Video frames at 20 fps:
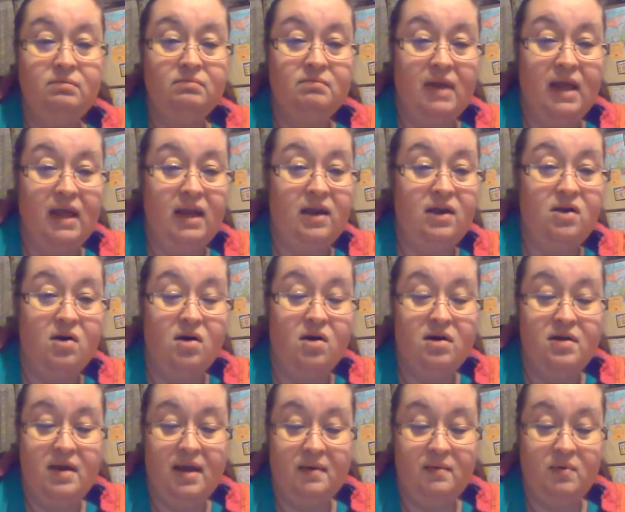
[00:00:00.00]
blanket
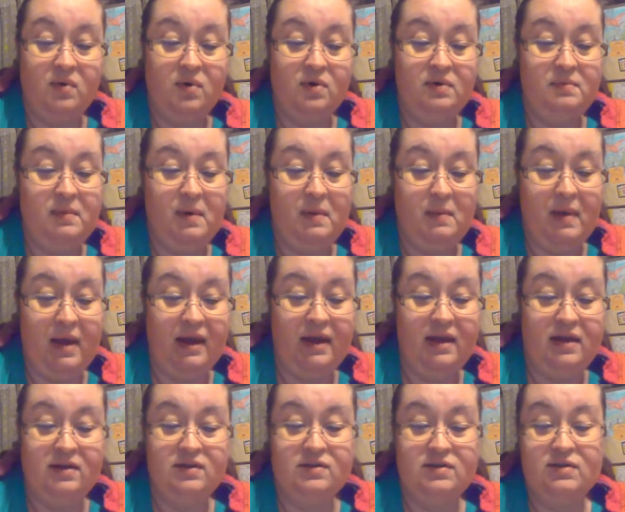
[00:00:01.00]
yarn that I'm going to be
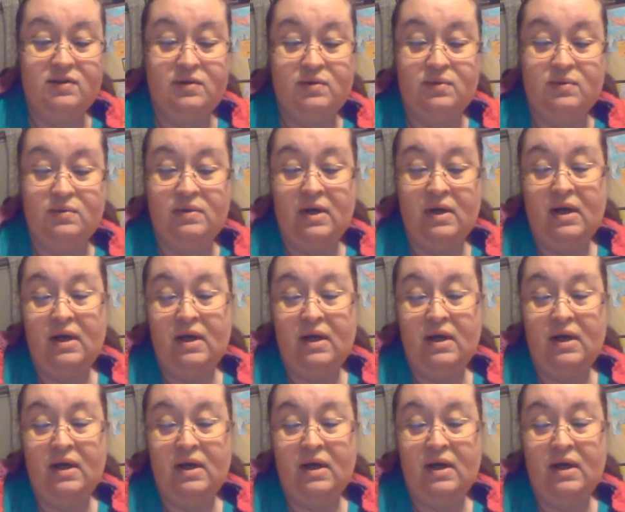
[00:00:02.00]
making soon.